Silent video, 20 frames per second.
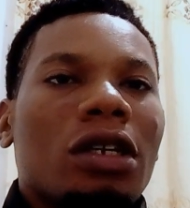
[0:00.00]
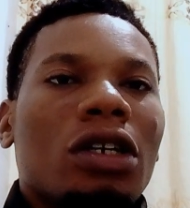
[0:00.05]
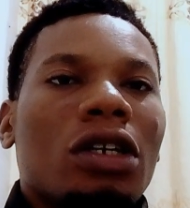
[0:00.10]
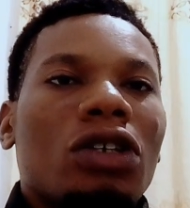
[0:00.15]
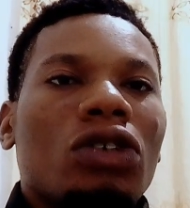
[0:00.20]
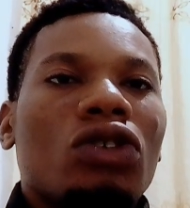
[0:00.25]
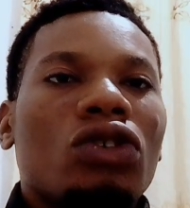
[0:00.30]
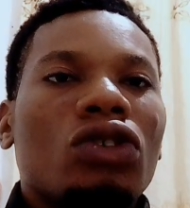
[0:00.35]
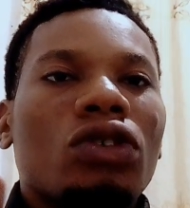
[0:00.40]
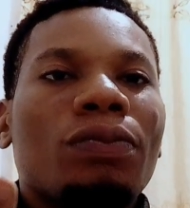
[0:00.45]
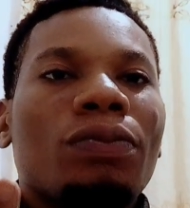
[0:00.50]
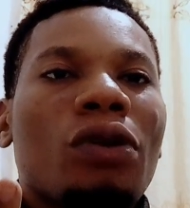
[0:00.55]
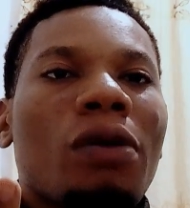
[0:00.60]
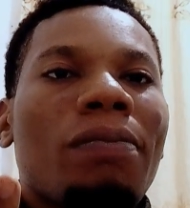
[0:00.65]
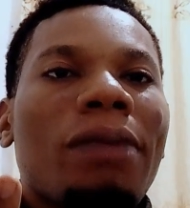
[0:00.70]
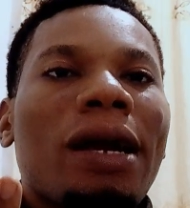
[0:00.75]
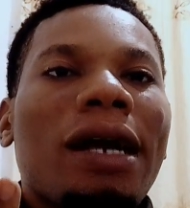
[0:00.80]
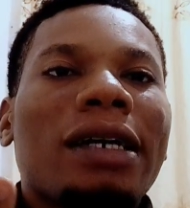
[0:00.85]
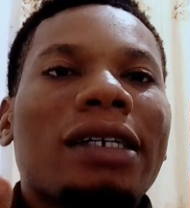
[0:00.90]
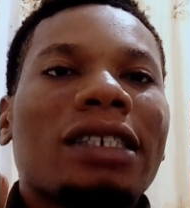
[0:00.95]
Use
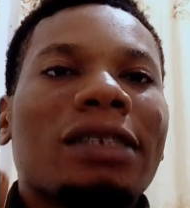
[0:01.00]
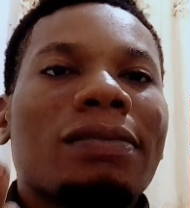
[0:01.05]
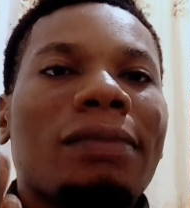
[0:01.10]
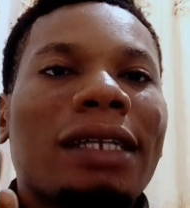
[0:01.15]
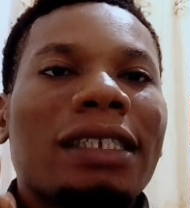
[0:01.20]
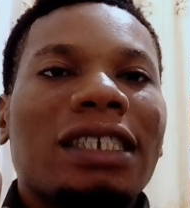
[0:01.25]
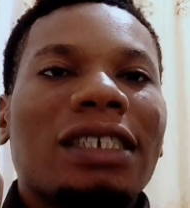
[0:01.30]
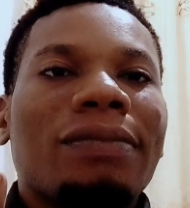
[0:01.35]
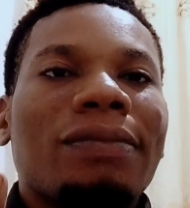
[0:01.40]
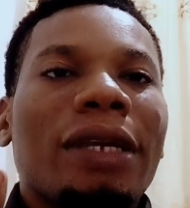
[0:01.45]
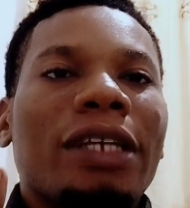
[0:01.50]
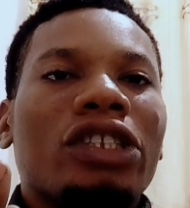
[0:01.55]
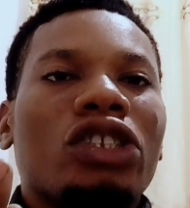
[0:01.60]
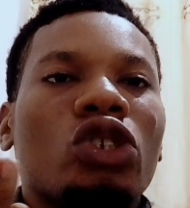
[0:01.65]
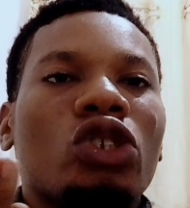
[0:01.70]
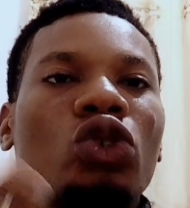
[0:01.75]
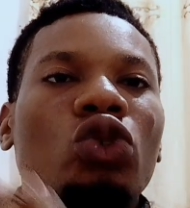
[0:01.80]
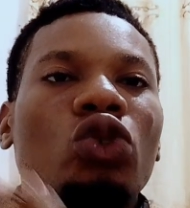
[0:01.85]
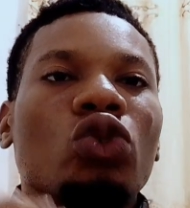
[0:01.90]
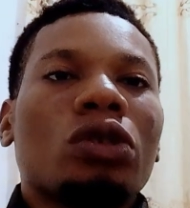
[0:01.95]
proper risk management.
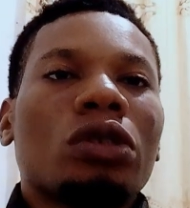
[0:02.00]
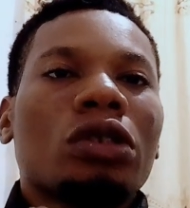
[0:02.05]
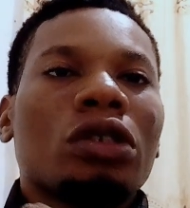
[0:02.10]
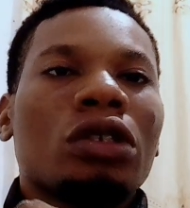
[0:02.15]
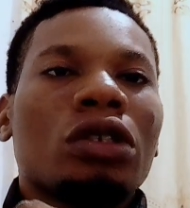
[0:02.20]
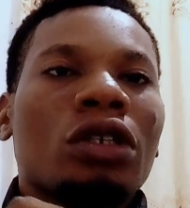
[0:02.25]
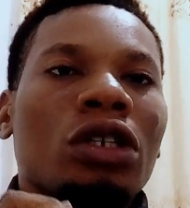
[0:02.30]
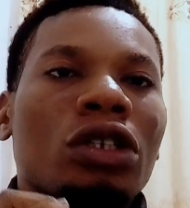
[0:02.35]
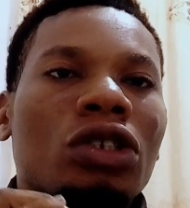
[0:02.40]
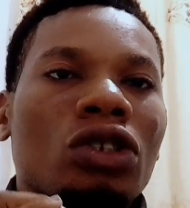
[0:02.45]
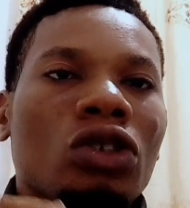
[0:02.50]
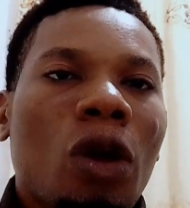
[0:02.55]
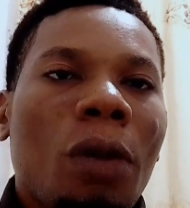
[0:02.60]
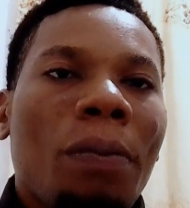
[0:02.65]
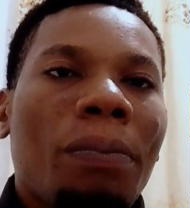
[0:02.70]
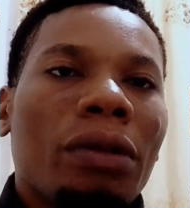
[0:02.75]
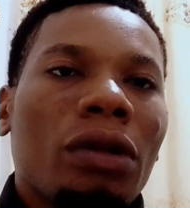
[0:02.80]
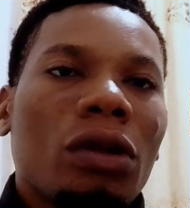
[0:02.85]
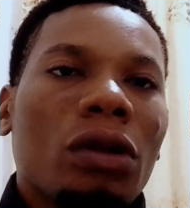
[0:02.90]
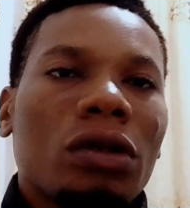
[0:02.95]
Use stop
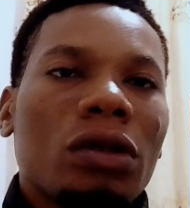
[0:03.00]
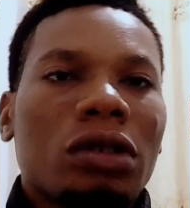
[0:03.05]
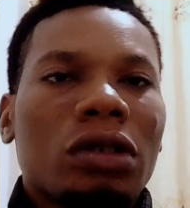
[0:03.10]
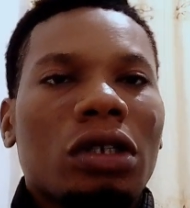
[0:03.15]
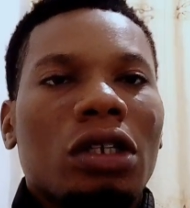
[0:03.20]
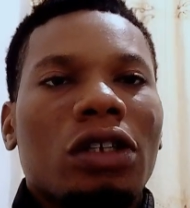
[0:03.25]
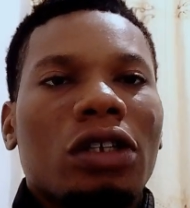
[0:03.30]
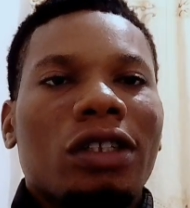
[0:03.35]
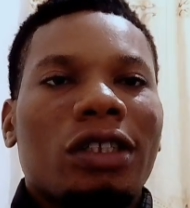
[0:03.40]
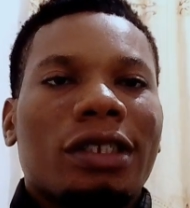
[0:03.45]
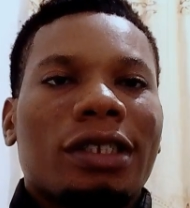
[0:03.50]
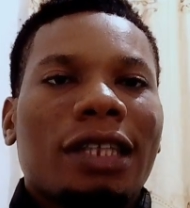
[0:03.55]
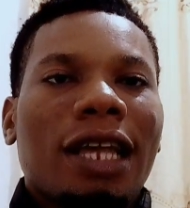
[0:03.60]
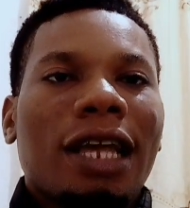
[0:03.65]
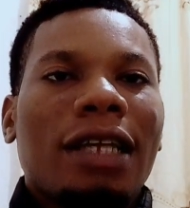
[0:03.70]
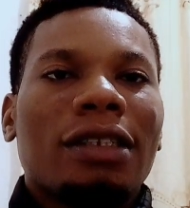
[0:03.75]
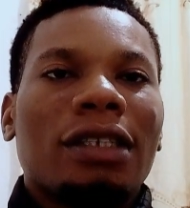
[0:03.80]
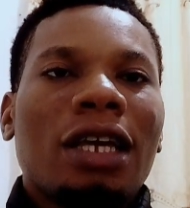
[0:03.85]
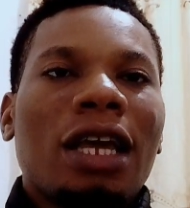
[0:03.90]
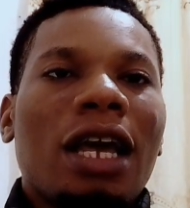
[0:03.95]
loss. You
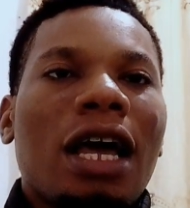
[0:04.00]
understand?